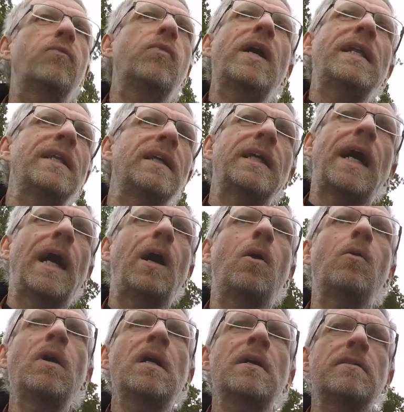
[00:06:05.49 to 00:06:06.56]
when and
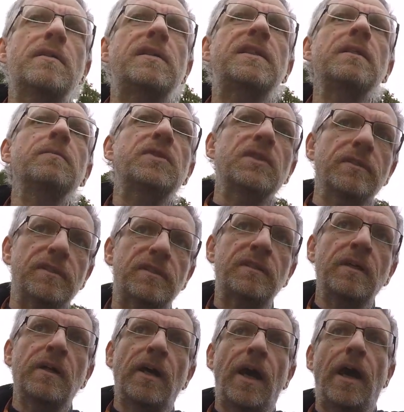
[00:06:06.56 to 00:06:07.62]
how the
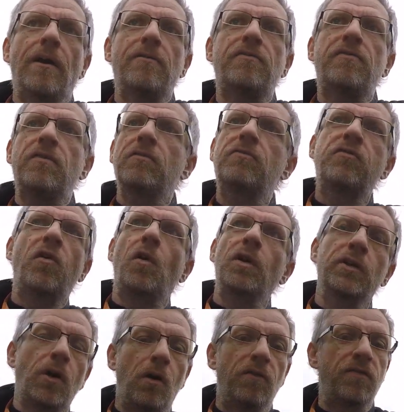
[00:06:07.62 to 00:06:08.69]
Simpsons have
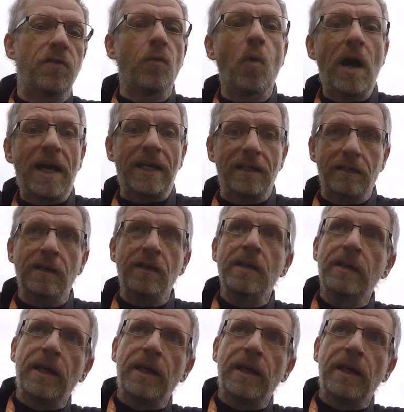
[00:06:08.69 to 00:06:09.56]
fallen off the wagon